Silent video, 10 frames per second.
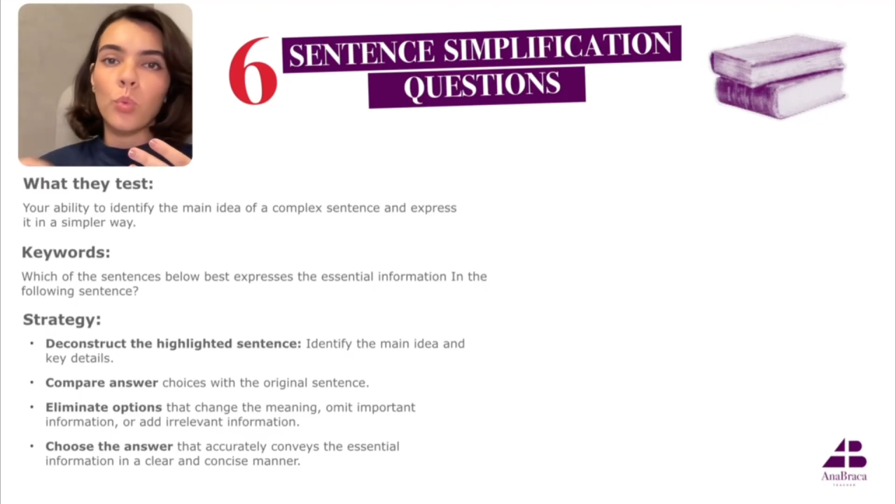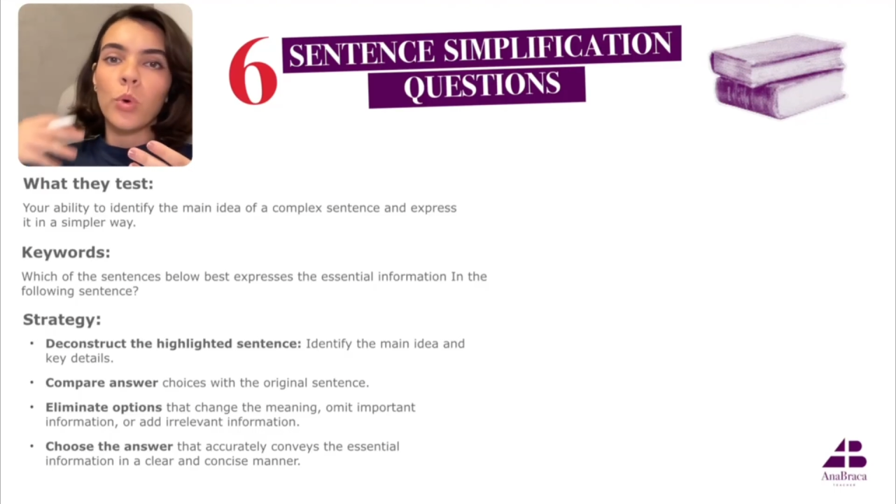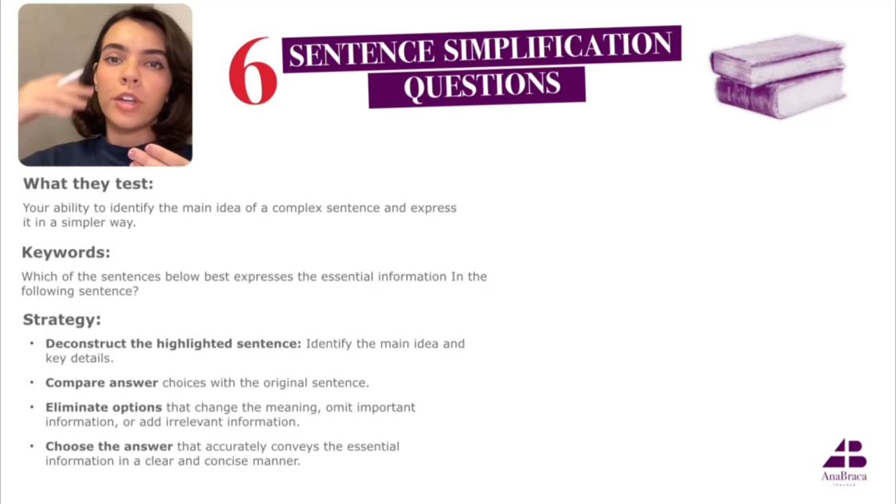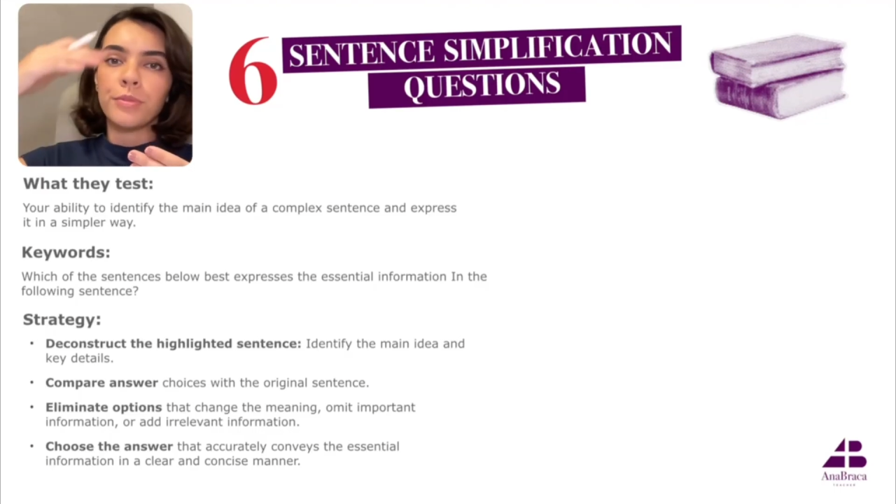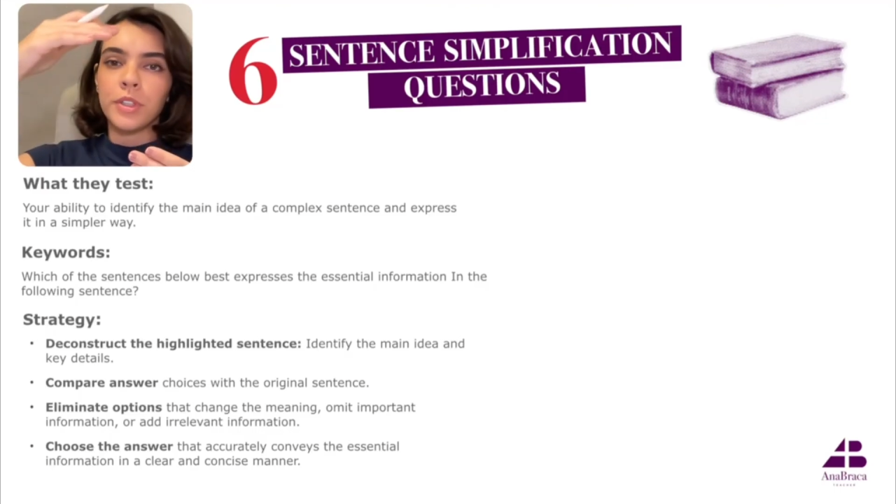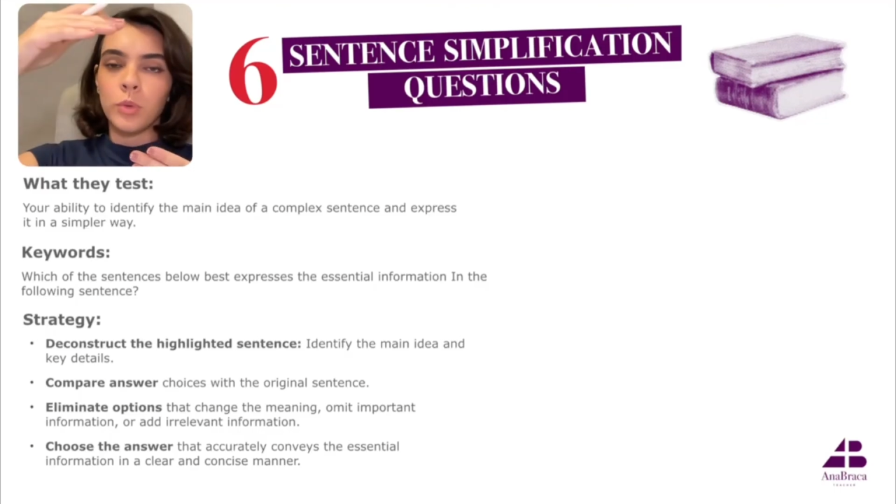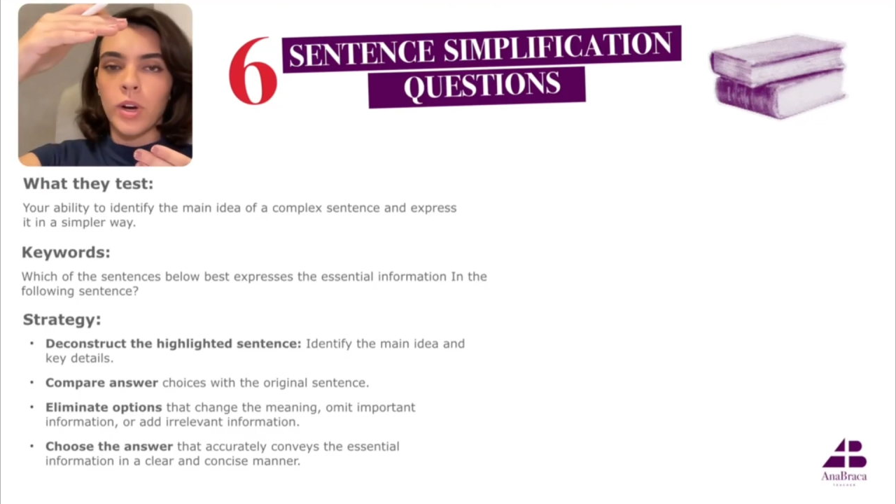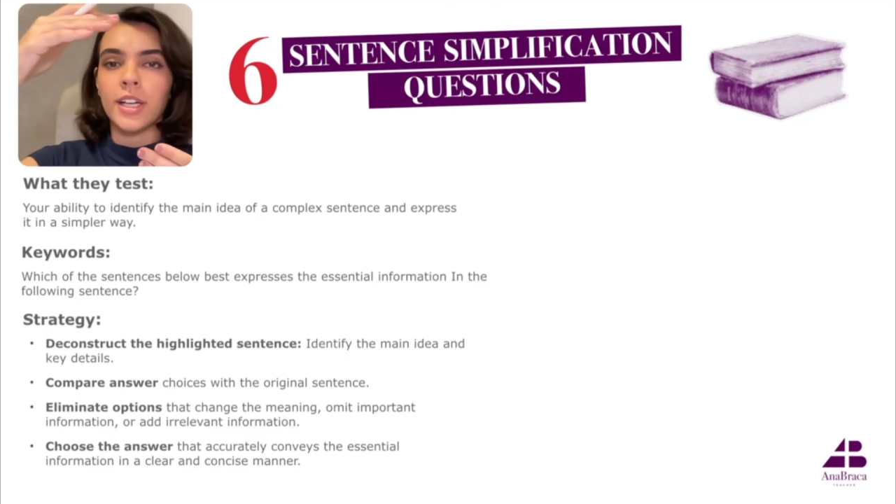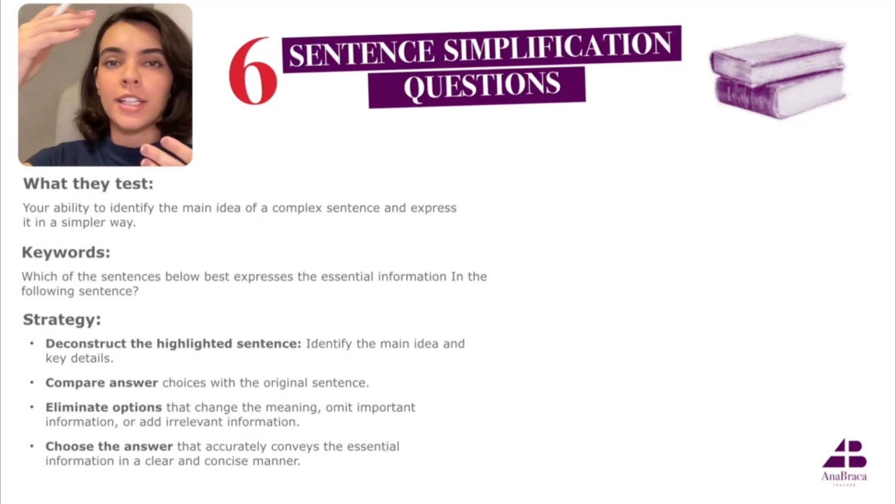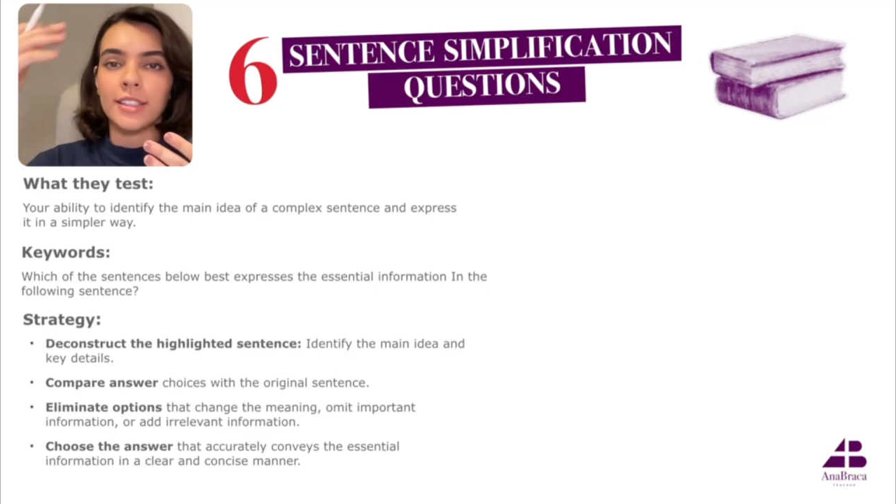with the
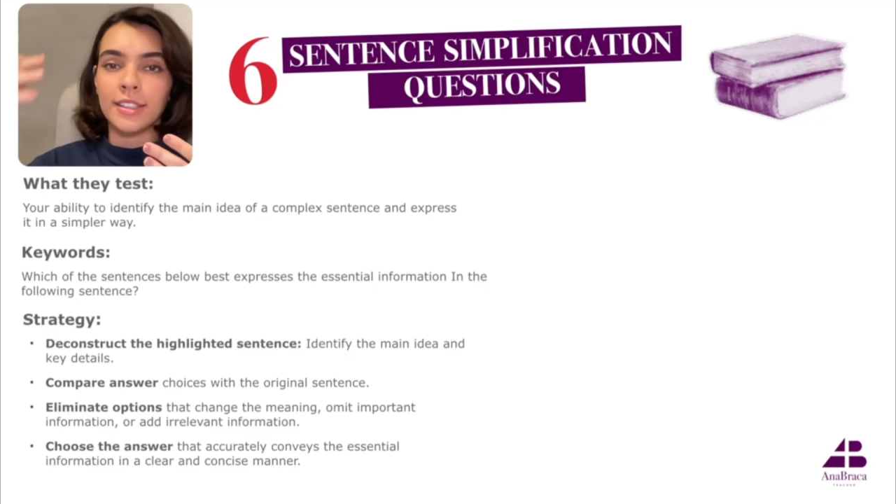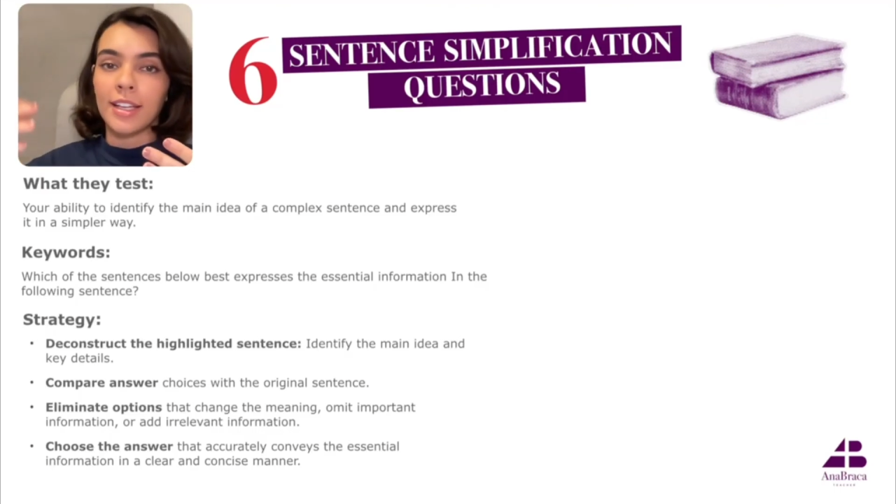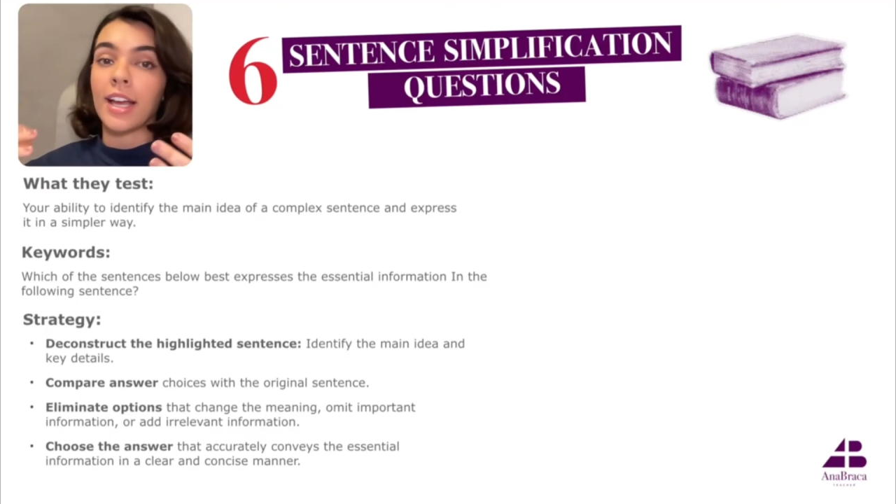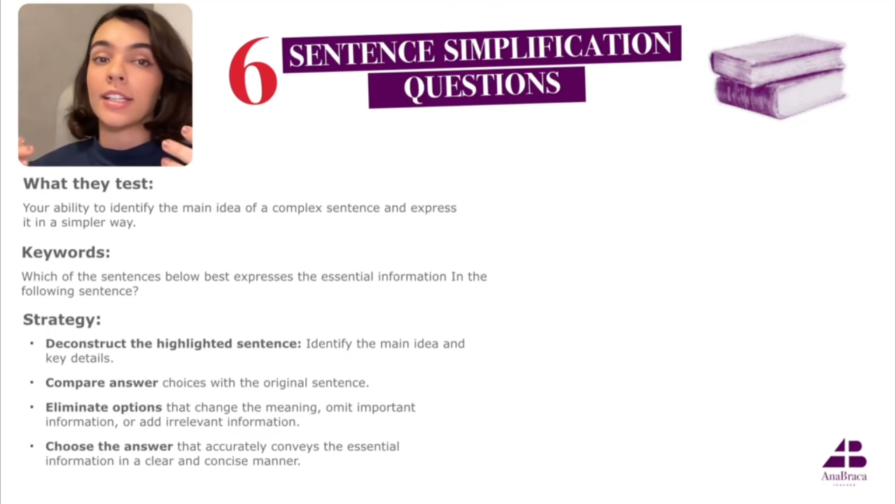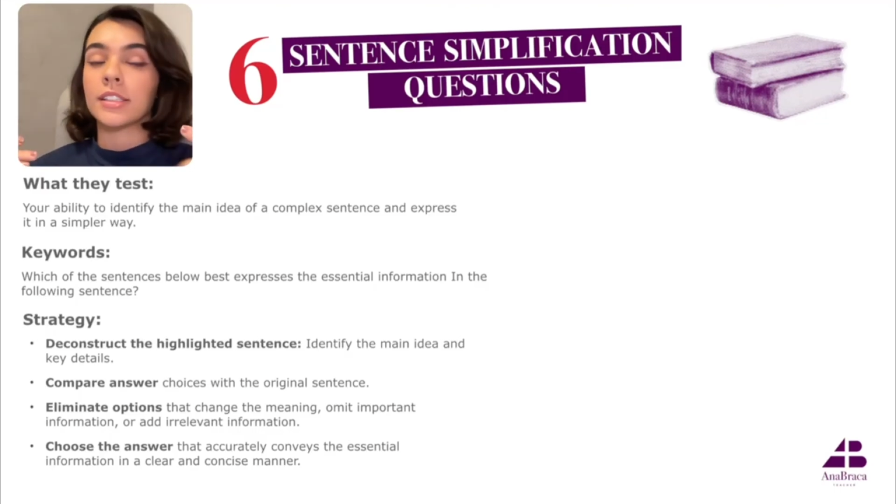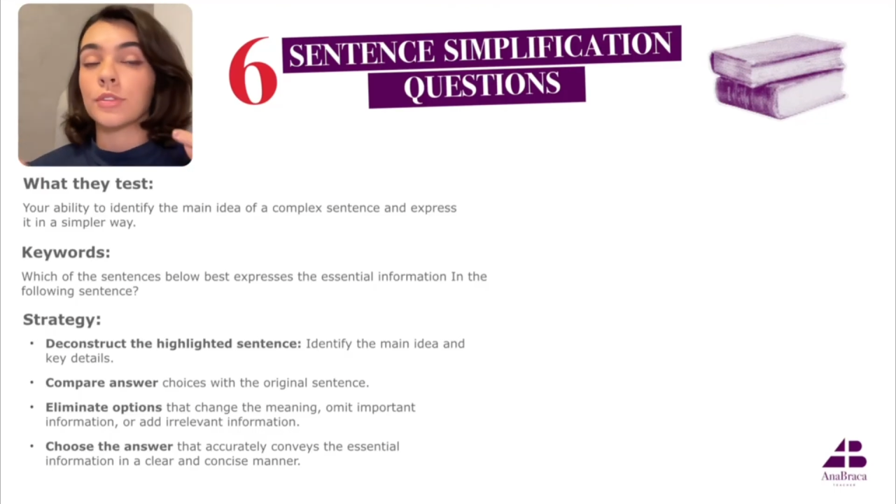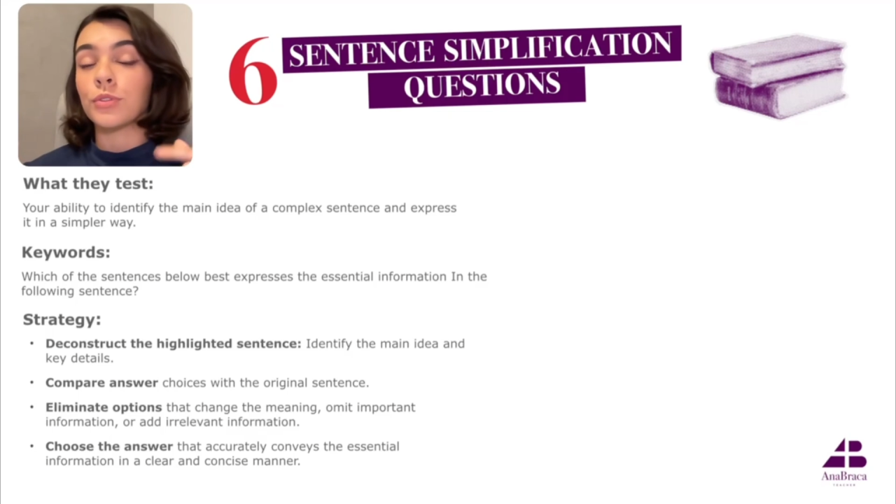one in the text.